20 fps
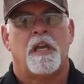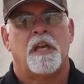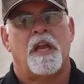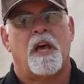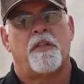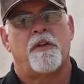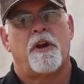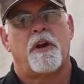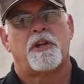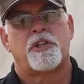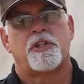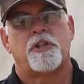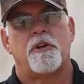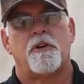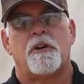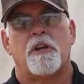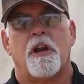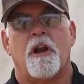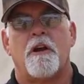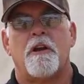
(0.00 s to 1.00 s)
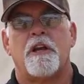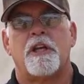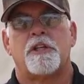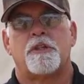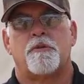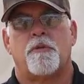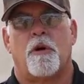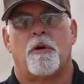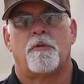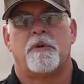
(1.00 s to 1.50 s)
Now there are certain
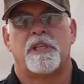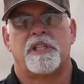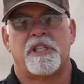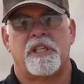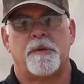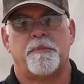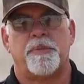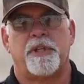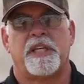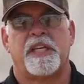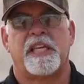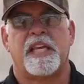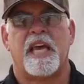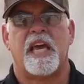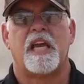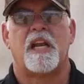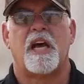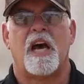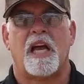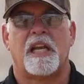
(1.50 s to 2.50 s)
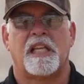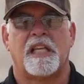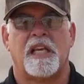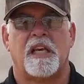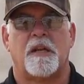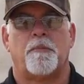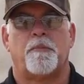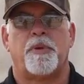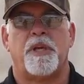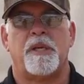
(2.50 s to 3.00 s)
areas where we simply cannot
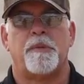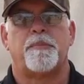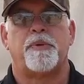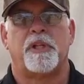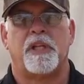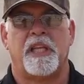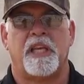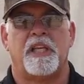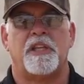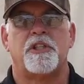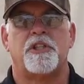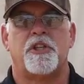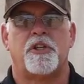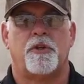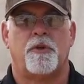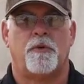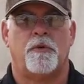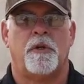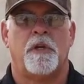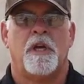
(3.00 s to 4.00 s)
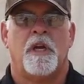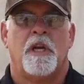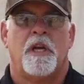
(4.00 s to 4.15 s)
get people into.